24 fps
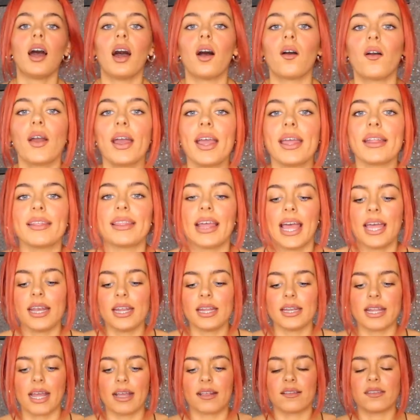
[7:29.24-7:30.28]
Okay,
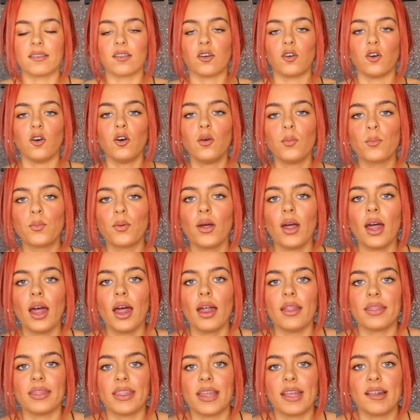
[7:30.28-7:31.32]
then next up,
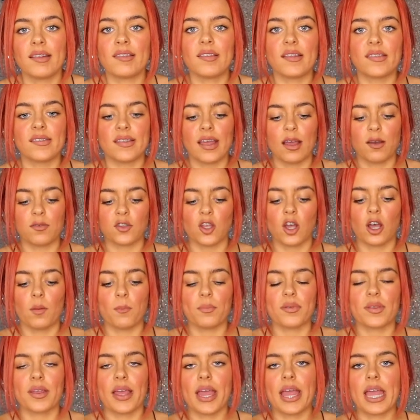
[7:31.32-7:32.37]
this set of
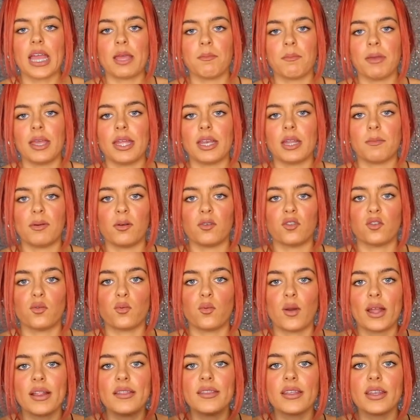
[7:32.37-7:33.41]
tops came in about
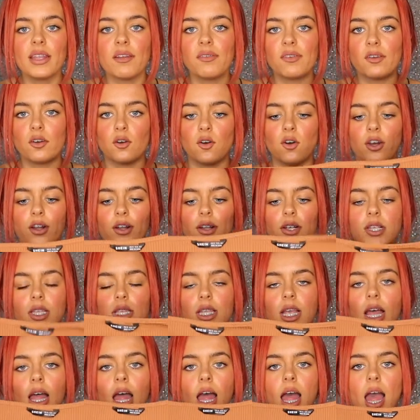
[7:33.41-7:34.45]
20 different
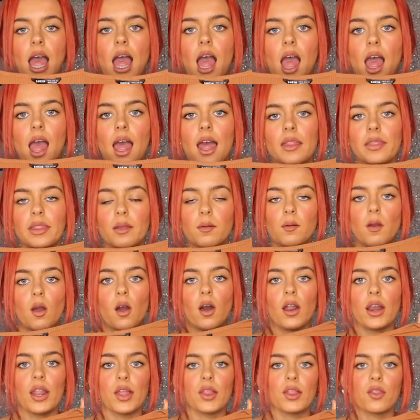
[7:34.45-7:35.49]
colours. And they were
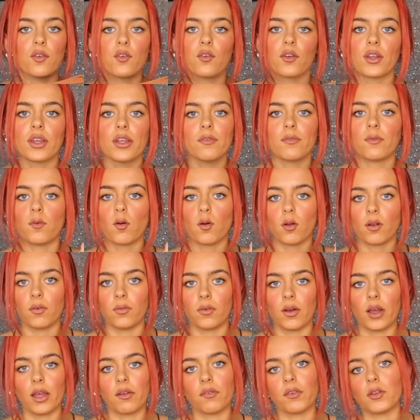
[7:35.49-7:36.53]
all like €3, €4, or
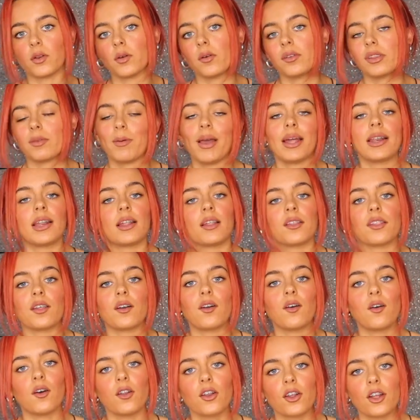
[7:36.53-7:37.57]
€5, depending on the
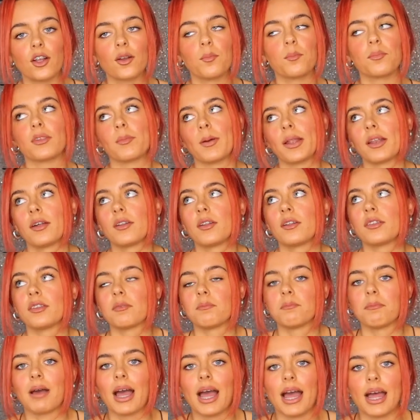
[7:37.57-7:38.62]
colour, depending on
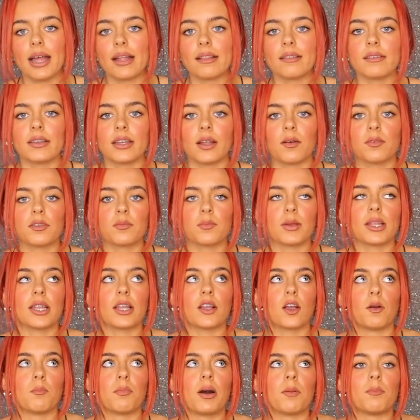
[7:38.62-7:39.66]
demand, you know,
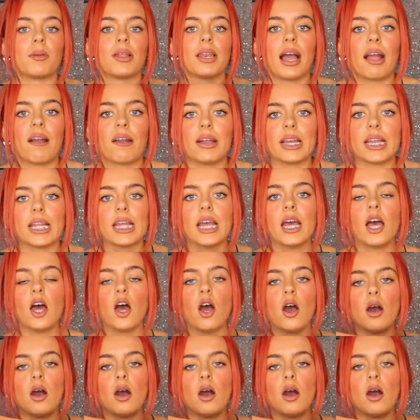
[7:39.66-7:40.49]
depending on popularity.